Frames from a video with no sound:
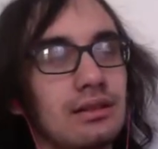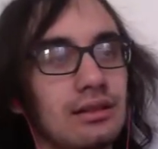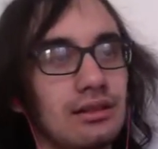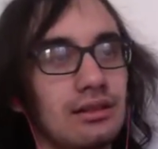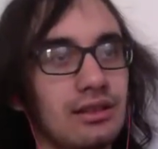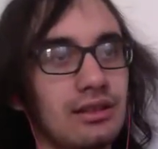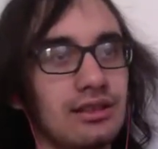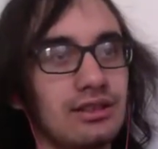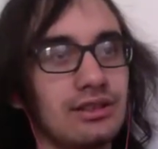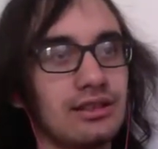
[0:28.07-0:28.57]

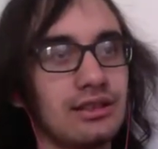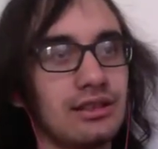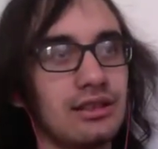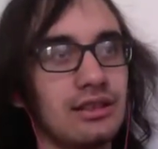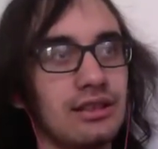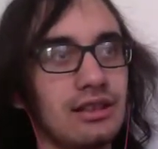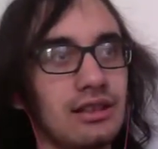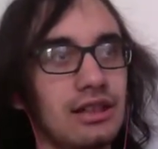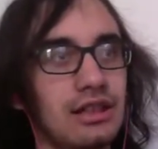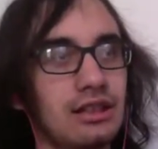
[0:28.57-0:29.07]
list,
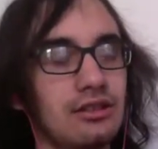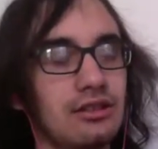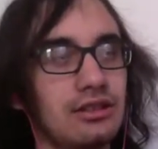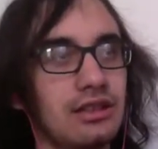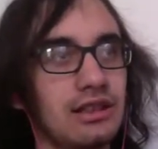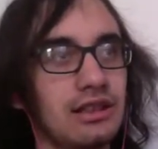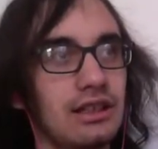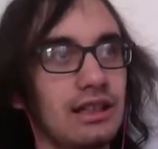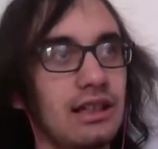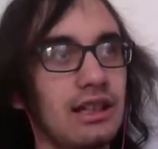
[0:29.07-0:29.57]
and you're
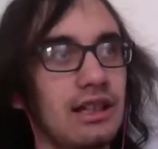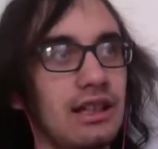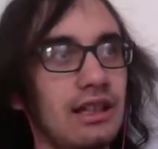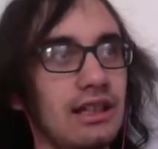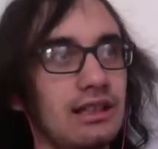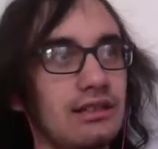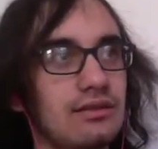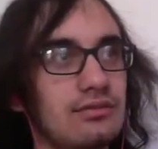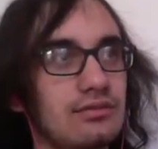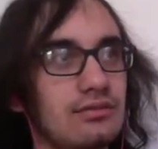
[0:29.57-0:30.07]
taking, all
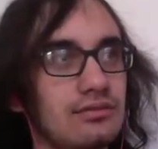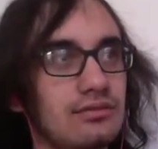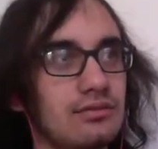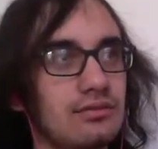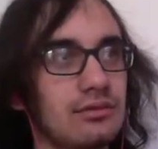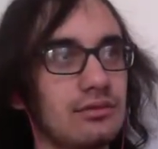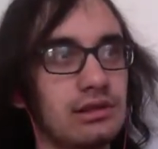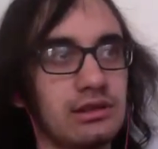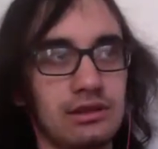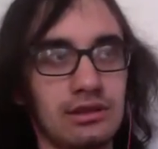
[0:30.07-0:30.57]
right.
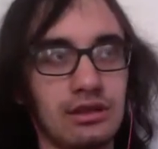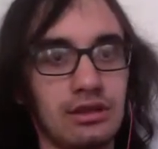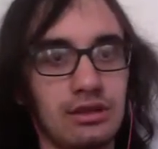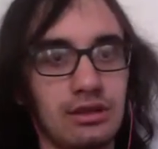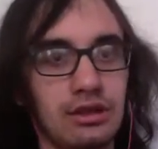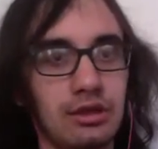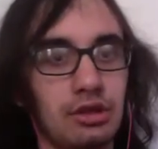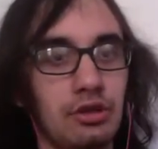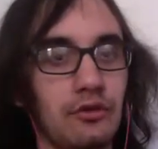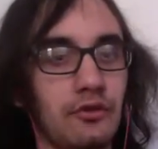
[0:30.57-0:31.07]

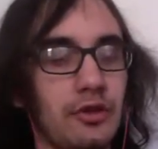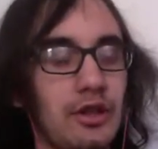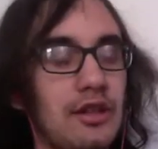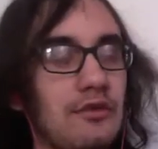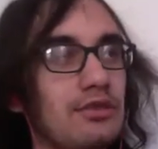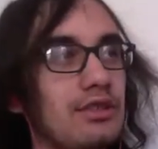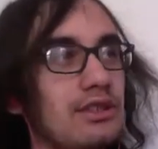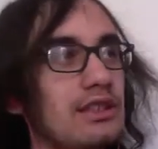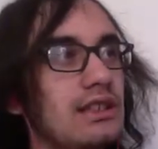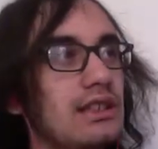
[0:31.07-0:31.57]
So for
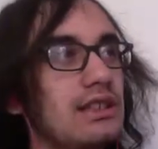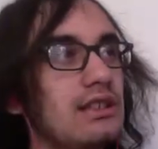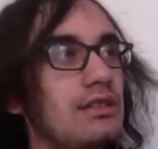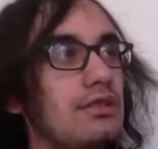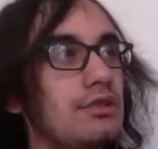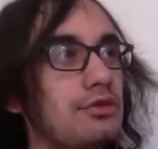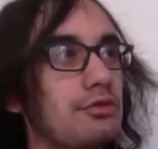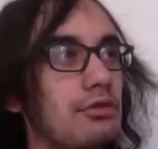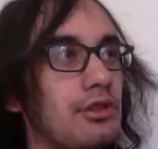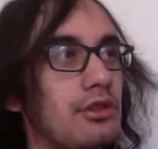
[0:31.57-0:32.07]
everything he
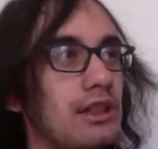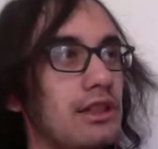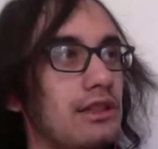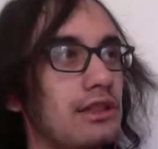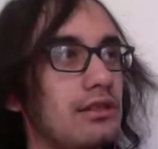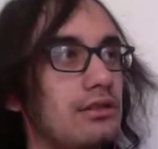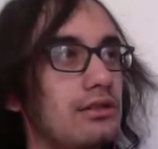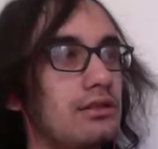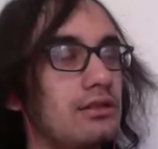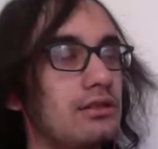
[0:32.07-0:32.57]
does right,
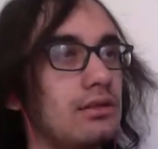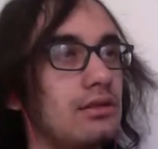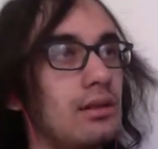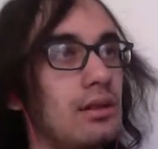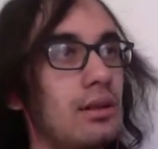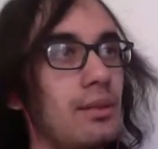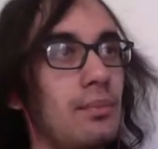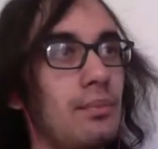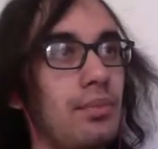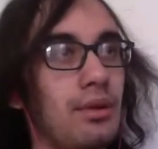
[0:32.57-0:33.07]

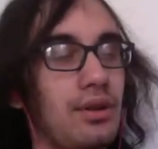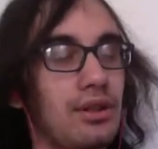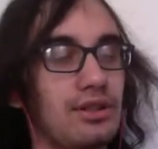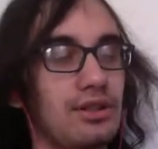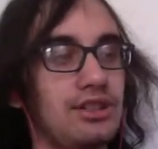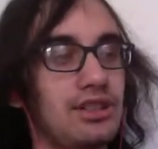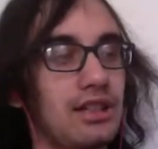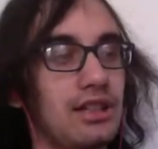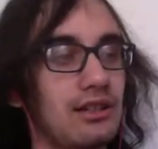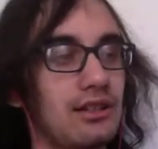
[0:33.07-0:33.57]
put a
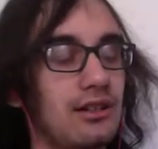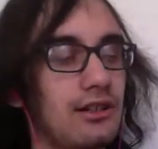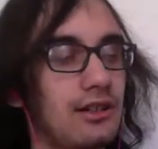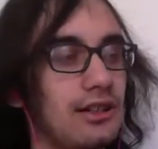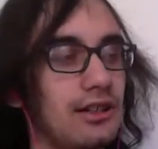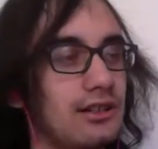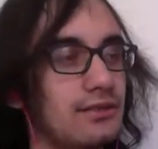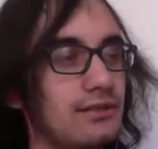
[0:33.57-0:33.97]
check on